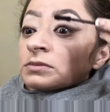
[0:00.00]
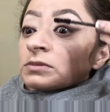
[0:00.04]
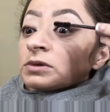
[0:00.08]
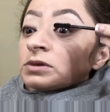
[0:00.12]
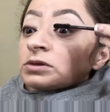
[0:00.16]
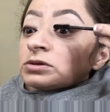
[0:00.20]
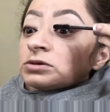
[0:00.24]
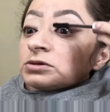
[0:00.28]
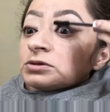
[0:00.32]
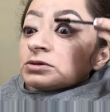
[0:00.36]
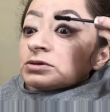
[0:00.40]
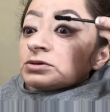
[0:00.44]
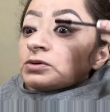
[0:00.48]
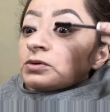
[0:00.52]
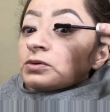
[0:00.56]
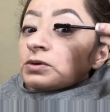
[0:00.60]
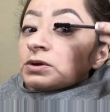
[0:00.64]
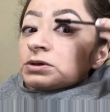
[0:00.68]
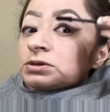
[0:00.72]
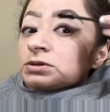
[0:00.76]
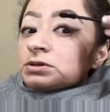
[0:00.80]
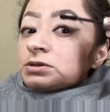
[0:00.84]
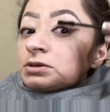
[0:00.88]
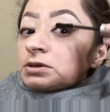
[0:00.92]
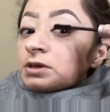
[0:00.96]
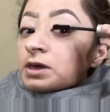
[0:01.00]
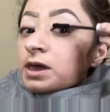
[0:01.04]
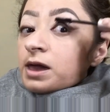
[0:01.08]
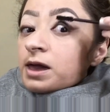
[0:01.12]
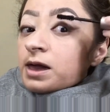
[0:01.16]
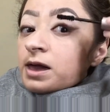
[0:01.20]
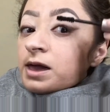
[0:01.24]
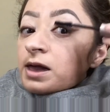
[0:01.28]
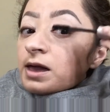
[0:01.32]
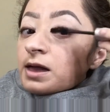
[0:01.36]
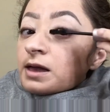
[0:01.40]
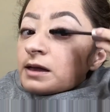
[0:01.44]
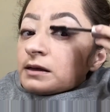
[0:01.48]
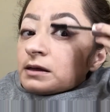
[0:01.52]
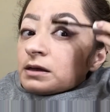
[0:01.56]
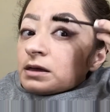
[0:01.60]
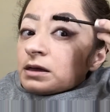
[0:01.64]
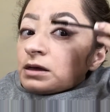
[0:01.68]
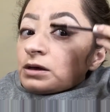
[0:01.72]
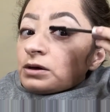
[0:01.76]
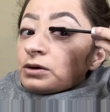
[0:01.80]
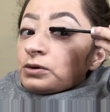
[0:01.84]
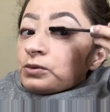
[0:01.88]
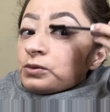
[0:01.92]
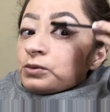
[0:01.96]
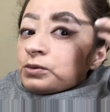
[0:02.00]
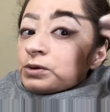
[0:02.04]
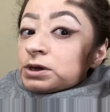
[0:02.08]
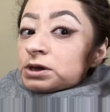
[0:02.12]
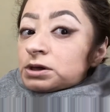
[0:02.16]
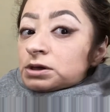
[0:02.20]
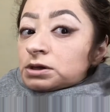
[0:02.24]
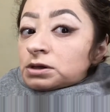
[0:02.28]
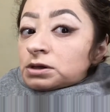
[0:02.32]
Just going to add a quick